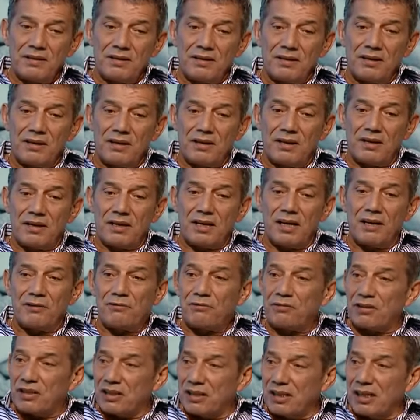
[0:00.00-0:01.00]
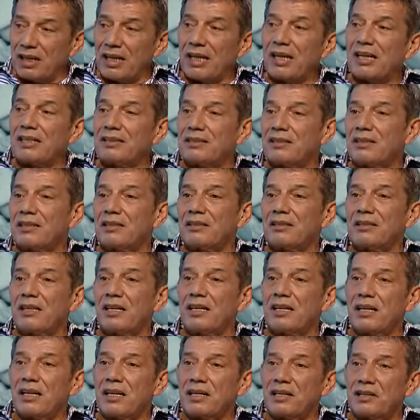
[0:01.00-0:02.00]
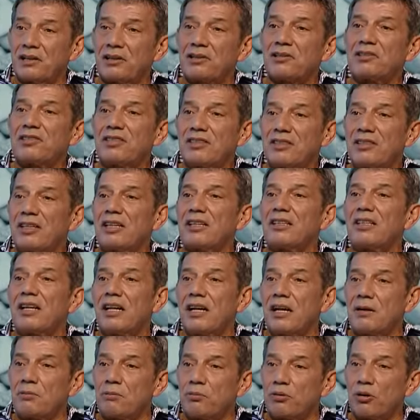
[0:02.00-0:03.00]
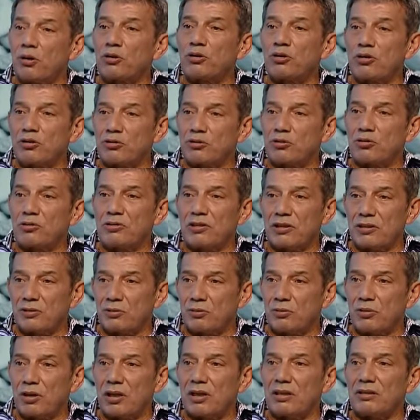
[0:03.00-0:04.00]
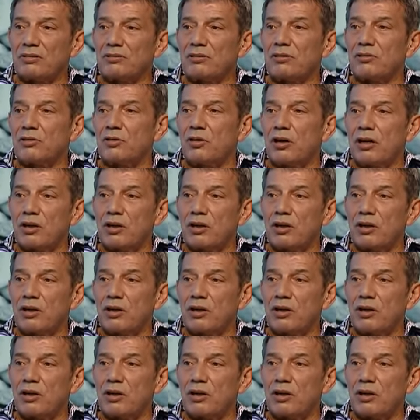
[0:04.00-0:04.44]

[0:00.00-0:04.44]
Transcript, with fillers: uh, I regret and I curse the day that I brought you into this world. Mm. You are